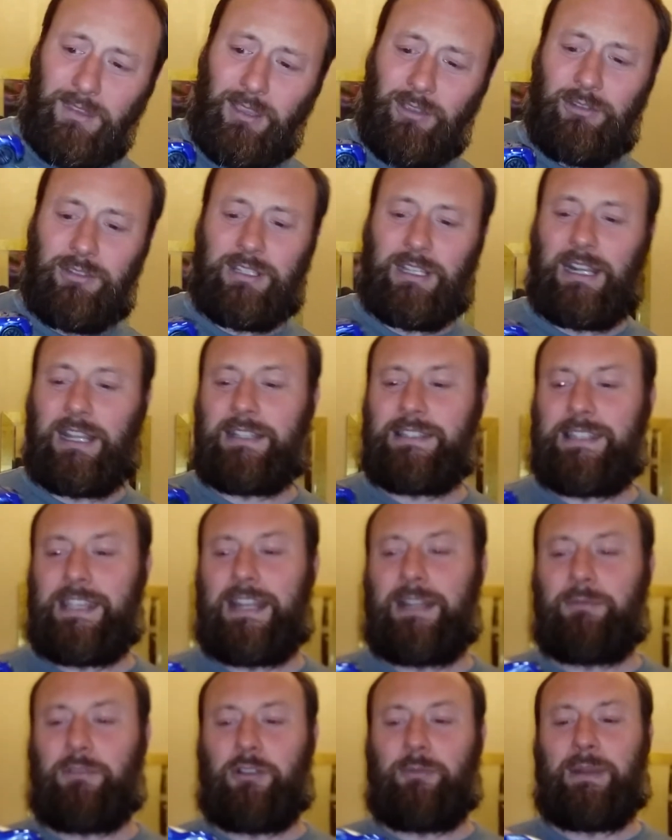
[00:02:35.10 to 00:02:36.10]
until I'd
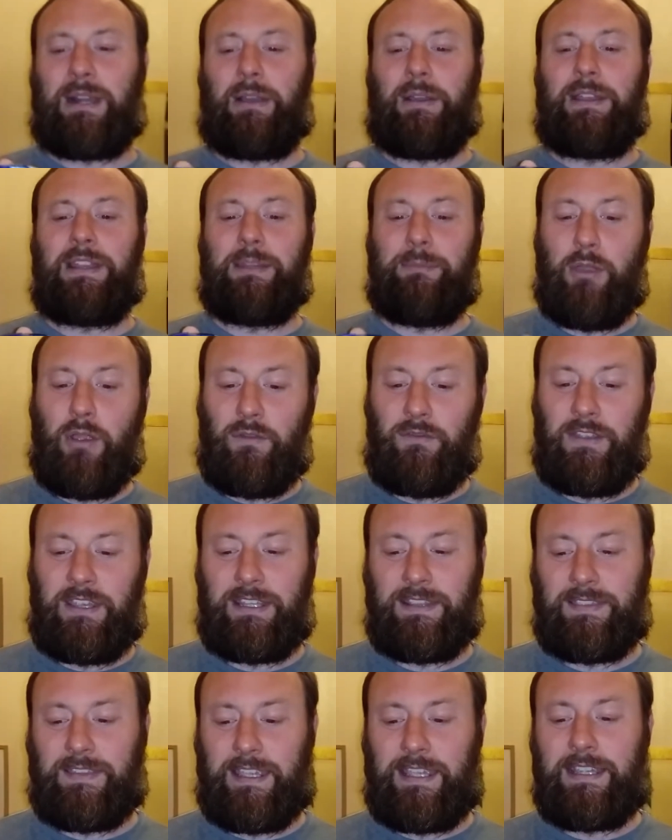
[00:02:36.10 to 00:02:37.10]
seen him coming out in the movie
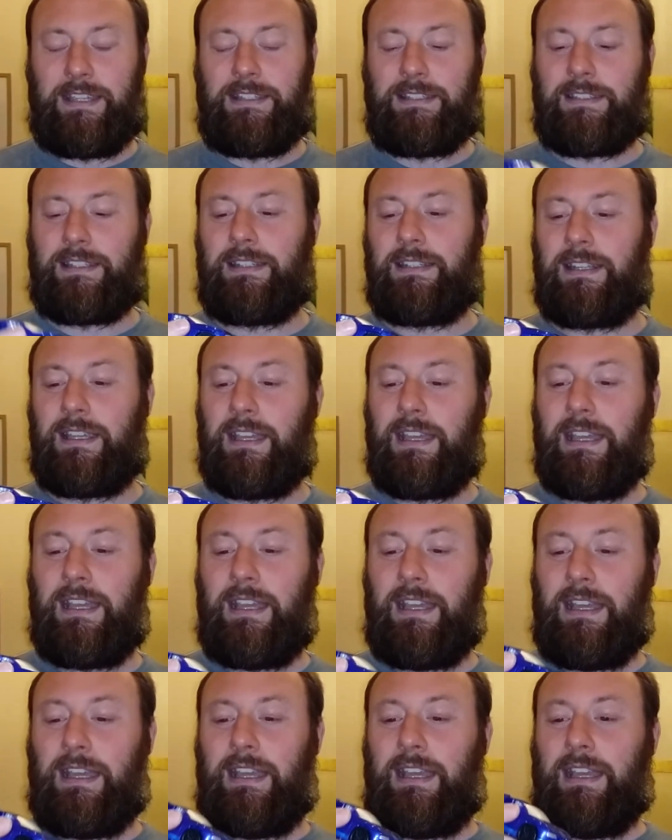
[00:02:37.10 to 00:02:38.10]
and things, and
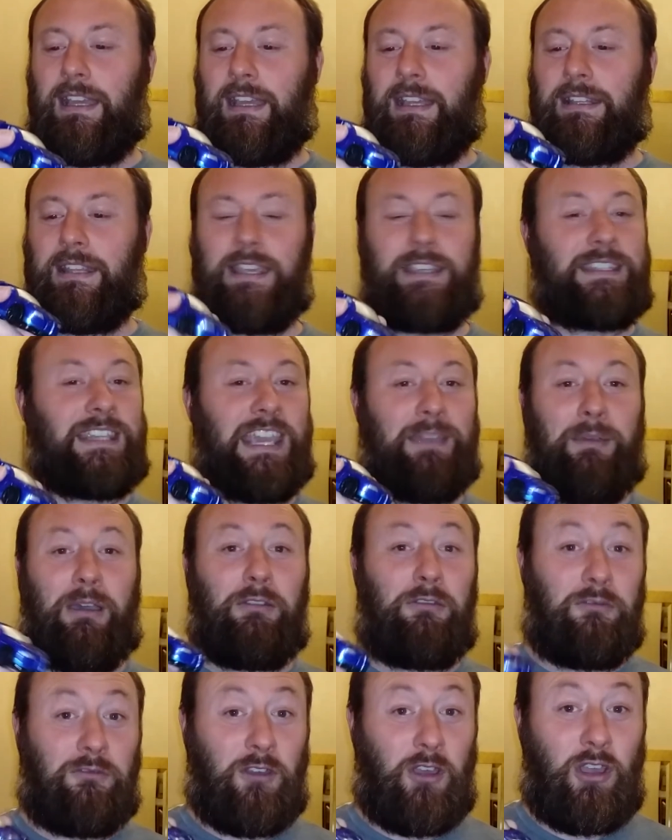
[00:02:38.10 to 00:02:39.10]
these came
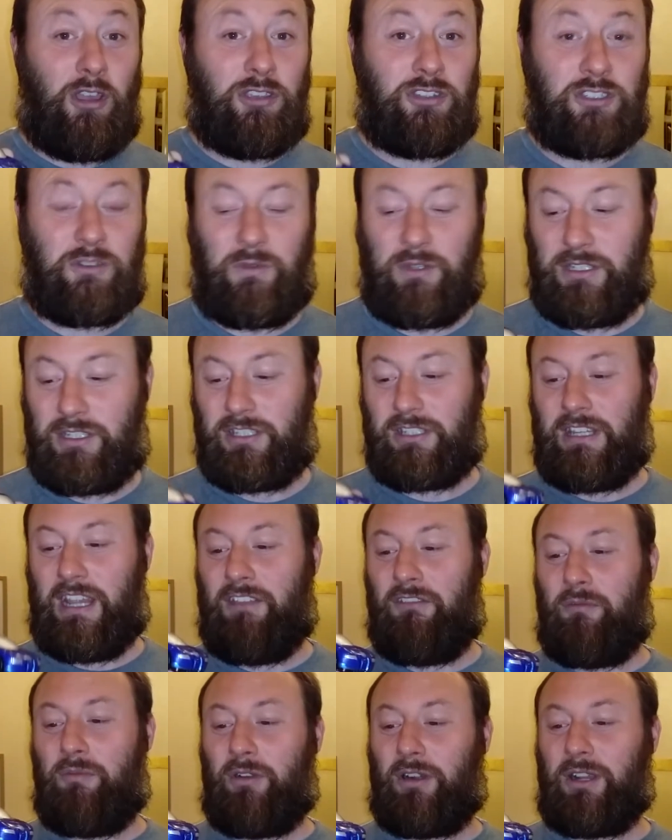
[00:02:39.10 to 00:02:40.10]
out first, which
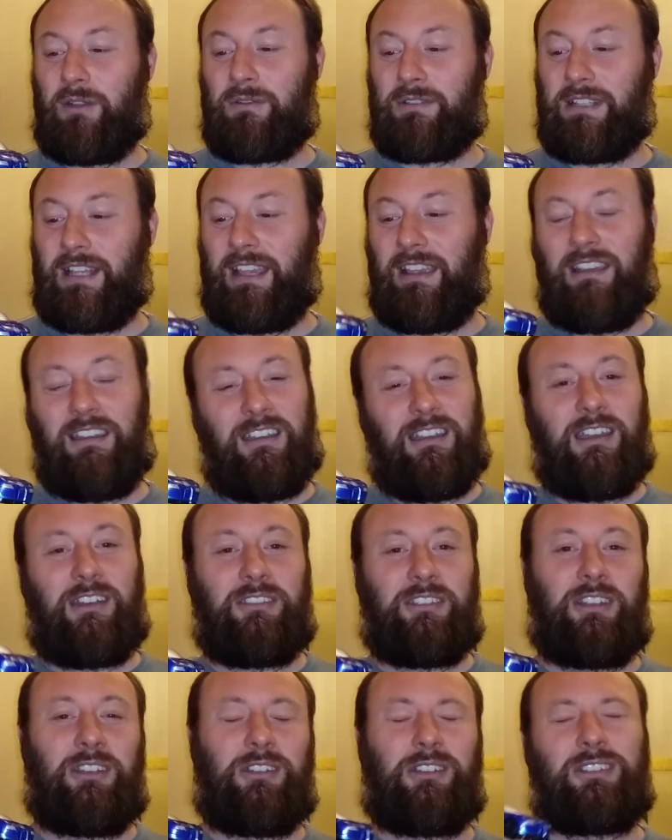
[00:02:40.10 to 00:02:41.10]
everybody was like, oh,
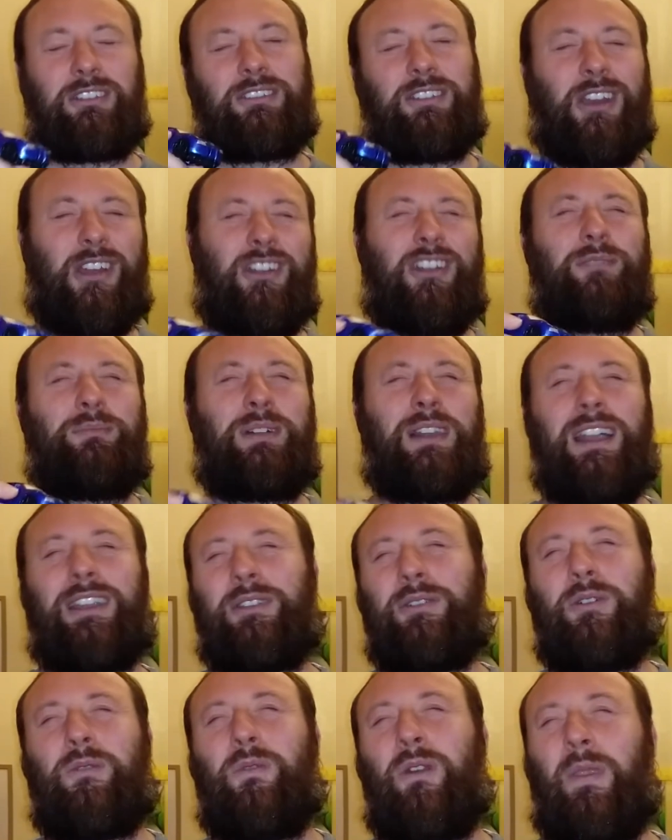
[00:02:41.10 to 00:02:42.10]
they look terrible, I
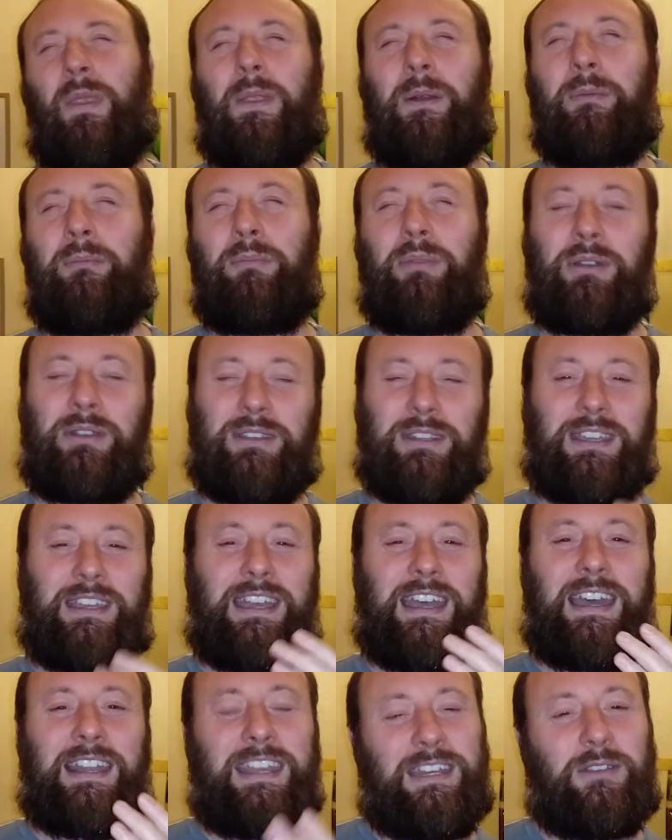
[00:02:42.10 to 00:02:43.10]
don't want them, but
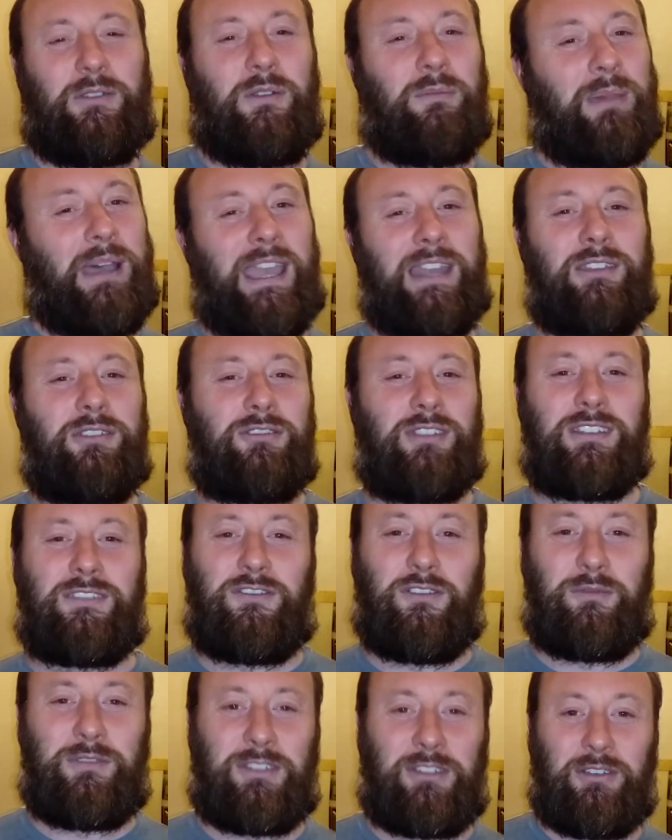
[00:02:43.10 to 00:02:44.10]
I need to go and buy a new
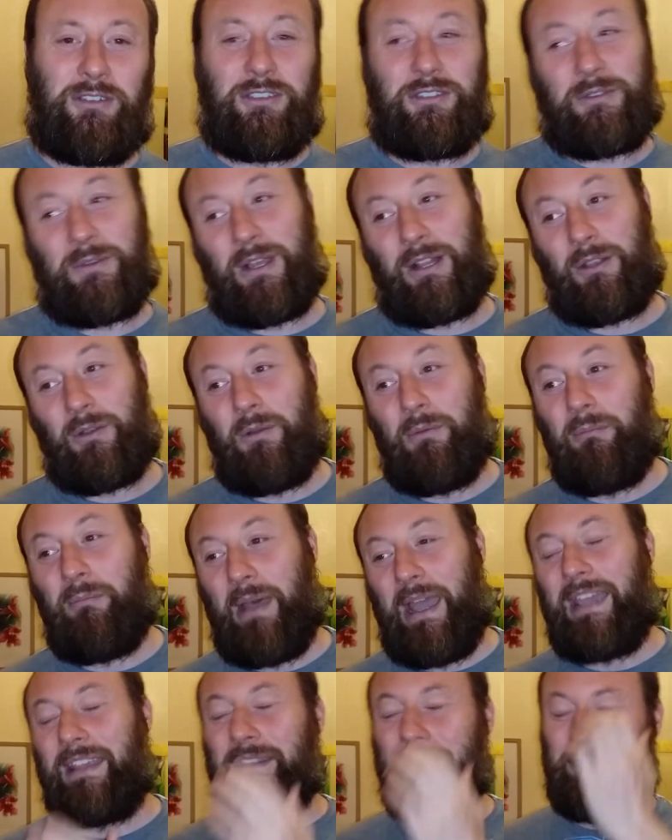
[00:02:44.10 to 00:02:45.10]
Transformers toy, so I'll go and
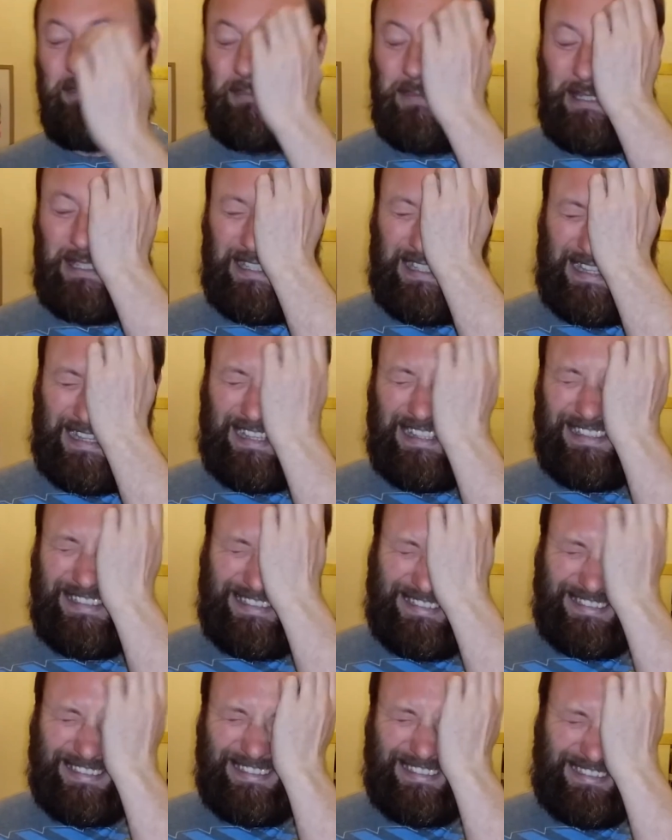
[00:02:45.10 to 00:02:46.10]
buy them,
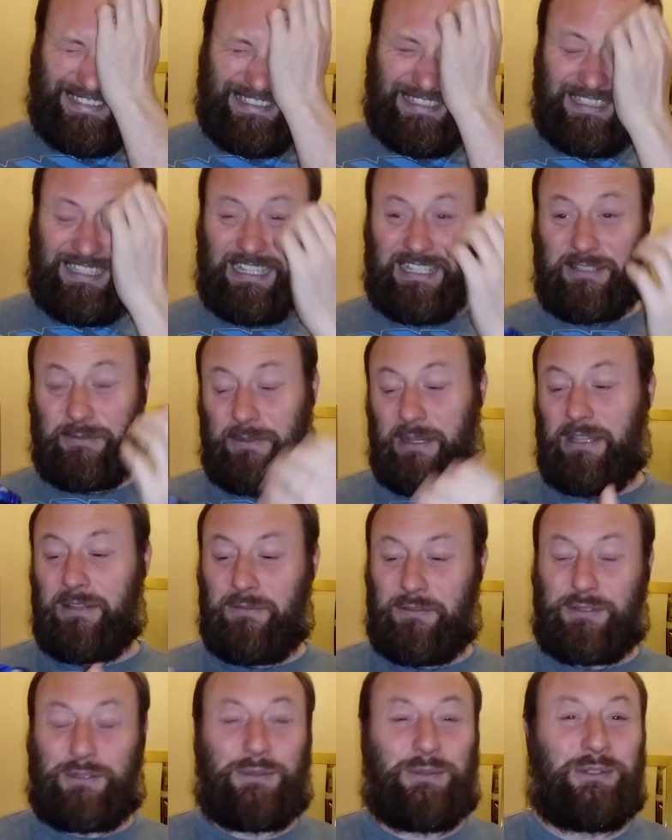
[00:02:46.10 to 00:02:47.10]
and that's why
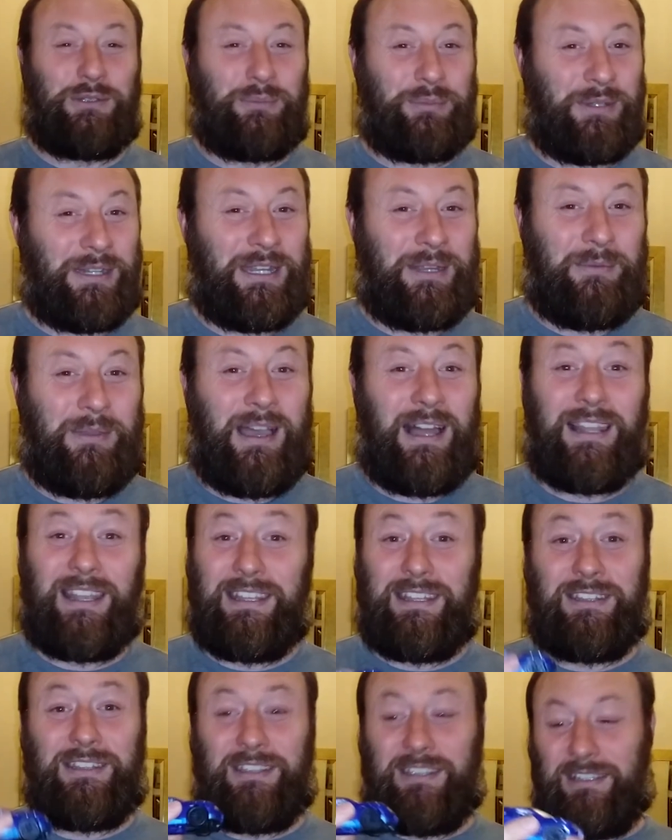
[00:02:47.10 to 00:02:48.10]
they've sold pretty well,
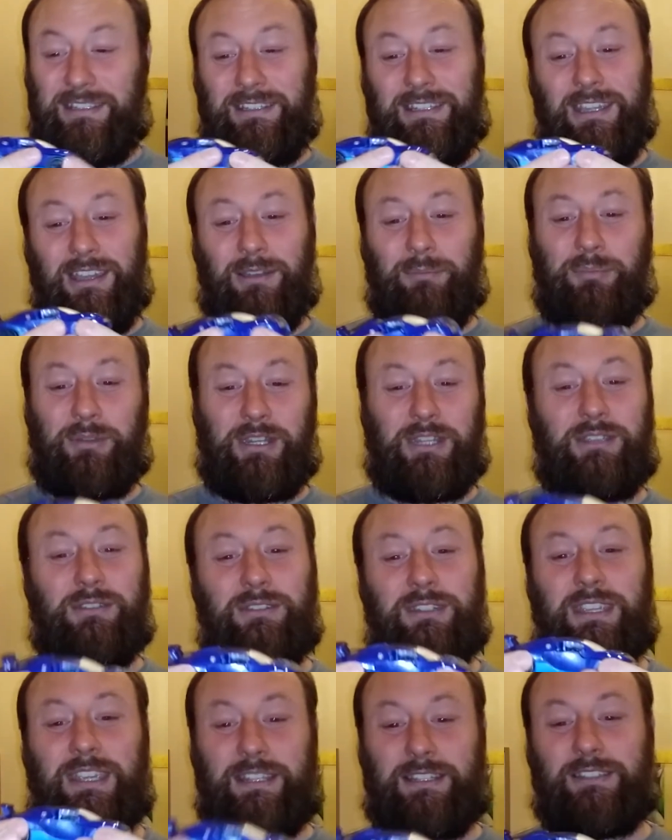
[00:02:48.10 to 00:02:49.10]
and they are pretty
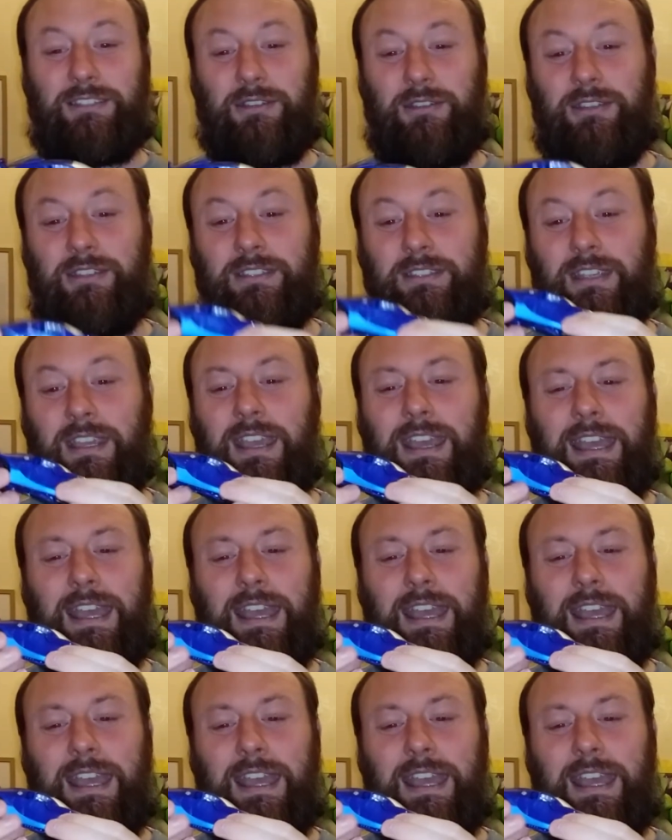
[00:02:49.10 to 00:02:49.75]
good kids' toys.